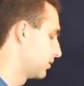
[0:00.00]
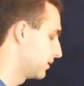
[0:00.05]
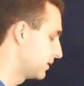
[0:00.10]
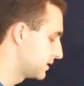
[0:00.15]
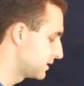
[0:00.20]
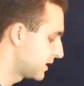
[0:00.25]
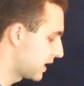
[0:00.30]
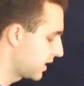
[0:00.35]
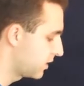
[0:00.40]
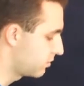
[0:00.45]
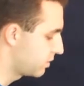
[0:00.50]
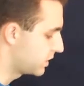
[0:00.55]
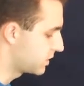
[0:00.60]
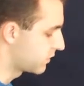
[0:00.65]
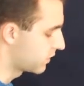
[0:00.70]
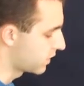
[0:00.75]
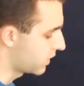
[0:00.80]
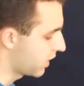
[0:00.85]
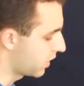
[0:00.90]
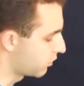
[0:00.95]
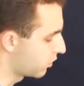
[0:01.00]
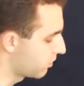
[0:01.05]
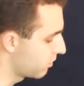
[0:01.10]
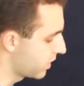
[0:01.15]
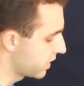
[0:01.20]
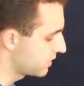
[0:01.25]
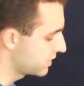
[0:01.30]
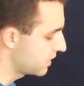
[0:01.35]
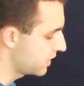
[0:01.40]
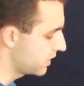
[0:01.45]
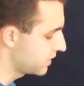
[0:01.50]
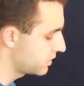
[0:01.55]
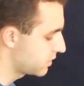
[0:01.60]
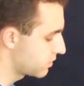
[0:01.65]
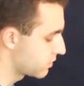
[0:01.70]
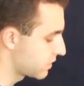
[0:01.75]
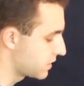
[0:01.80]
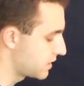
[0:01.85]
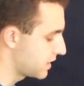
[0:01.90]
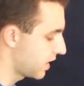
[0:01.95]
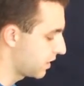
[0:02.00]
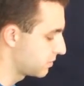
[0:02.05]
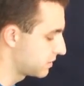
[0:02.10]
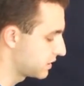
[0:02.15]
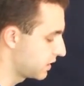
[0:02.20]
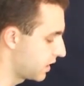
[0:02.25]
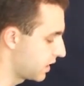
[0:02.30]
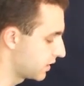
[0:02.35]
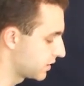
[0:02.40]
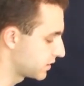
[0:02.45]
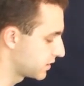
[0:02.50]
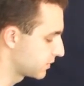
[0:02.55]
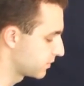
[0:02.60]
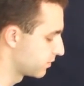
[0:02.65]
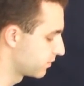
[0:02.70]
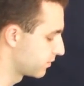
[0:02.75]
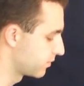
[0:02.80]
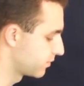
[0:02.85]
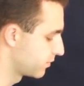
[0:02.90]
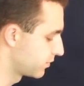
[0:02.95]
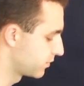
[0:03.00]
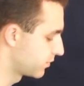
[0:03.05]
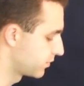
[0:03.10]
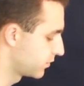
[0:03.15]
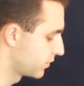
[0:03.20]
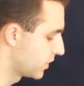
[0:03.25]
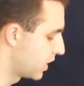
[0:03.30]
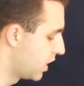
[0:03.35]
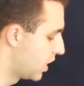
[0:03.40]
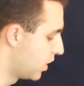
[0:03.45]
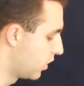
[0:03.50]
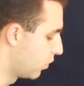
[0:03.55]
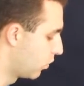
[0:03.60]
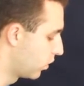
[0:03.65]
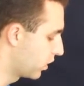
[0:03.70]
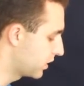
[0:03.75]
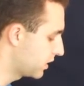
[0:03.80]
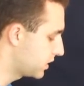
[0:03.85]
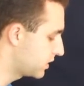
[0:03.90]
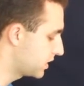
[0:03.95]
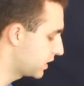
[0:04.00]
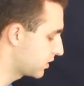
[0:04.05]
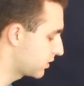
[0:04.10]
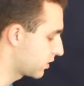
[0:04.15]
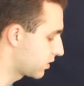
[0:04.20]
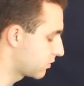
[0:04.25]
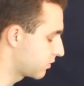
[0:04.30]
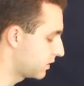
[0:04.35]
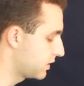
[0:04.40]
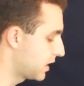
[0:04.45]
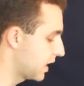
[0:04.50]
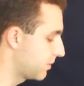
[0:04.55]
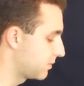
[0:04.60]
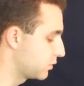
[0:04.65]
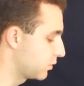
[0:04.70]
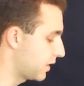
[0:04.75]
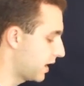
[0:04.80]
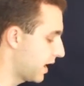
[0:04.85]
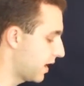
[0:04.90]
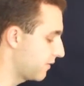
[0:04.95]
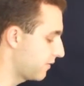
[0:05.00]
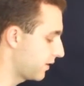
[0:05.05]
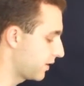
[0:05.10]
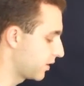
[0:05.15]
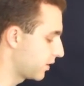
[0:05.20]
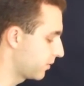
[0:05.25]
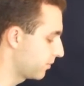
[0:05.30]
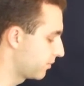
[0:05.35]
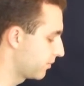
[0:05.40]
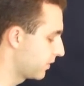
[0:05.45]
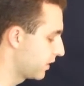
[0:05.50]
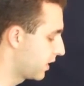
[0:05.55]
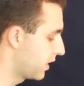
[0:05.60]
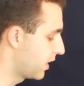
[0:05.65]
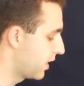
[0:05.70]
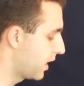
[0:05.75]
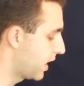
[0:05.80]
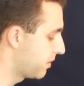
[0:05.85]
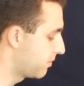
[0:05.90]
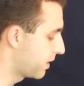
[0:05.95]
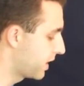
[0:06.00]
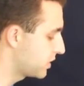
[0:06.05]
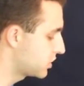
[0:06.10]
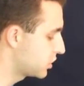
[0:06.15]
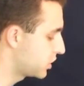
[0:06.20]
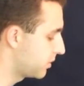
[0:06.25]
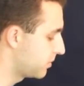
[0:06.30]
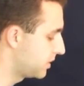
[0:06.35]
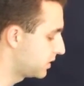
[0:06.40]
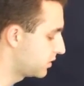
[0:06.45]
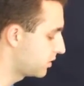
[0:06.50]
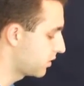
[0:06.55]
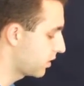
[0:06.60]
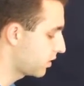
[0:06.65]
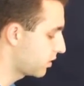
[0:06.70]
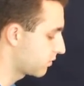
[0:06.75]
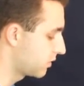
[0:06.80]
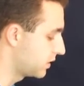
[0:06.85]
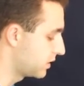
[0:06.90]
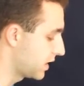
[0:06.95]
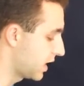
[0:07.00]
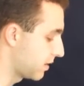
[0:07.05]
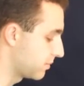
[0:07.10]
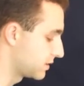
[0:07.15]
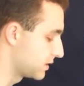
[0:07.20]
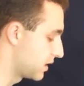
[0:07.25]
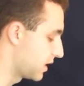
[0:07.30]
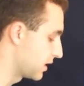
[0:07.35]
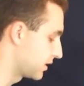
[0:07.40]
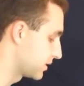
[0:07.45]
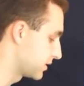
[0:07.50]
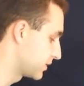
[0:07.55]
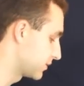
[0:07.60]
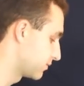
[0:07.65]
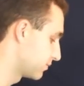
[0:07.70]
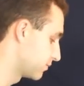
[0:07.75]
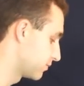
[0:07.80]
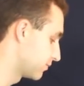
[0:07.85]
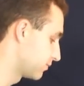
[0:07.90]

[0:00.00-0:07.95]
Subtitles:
The side piece for the counterweight basket has 3 tab slots. We're going to take the 3 tabs we have here and match them into the 3 tab slots.